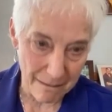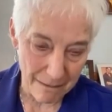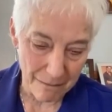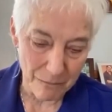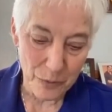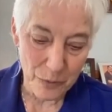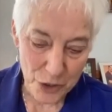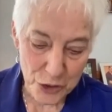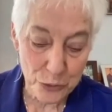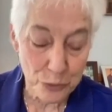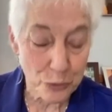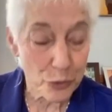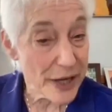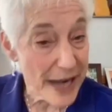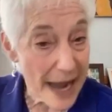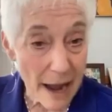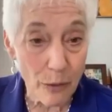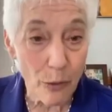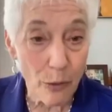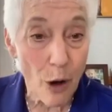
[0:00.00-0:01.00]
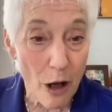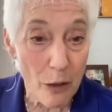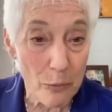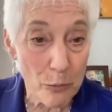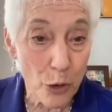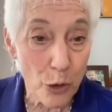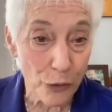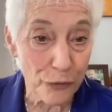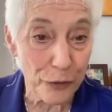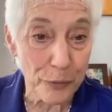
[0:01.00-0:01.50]
which we're now all
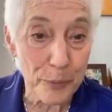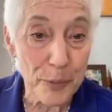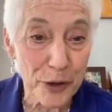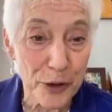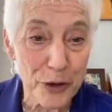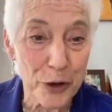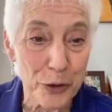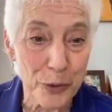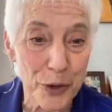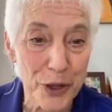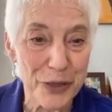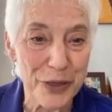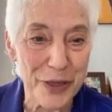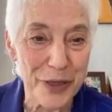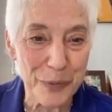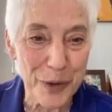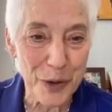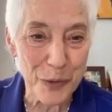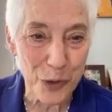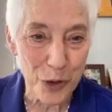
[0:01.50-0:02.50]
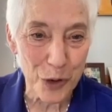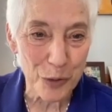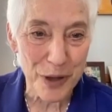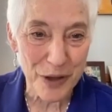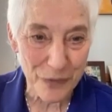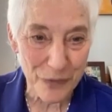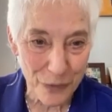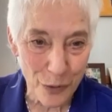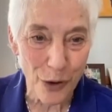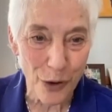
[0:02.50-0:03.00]
more familiar with than we were
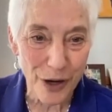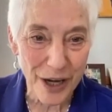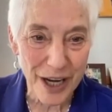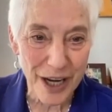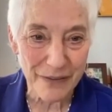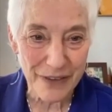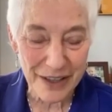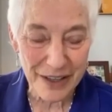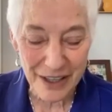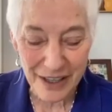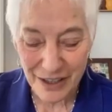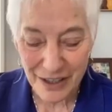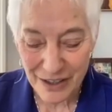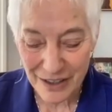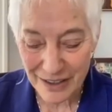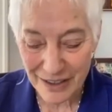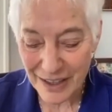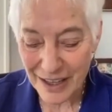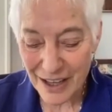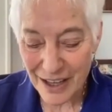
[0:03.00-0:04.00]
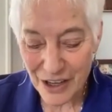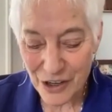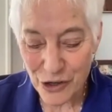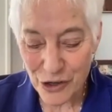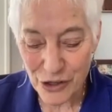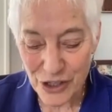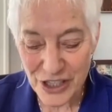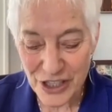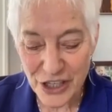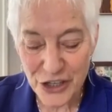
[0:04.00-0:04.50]
before, given the
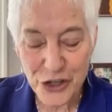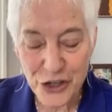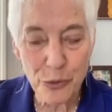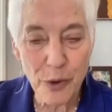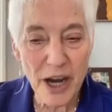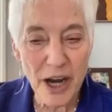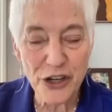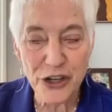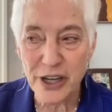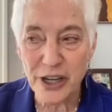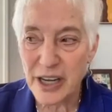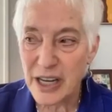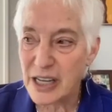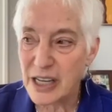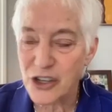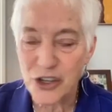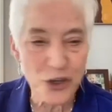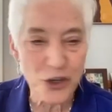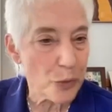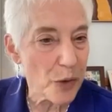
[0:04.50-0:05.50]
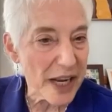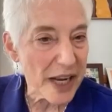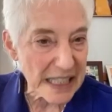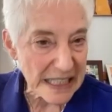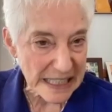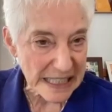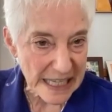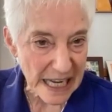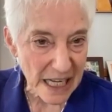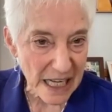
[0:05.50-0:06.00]
current situation in swing
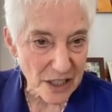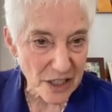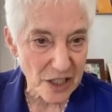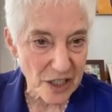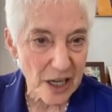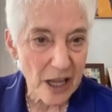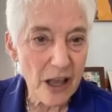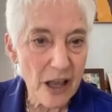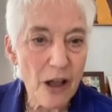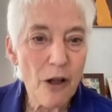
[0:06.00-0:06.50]
states,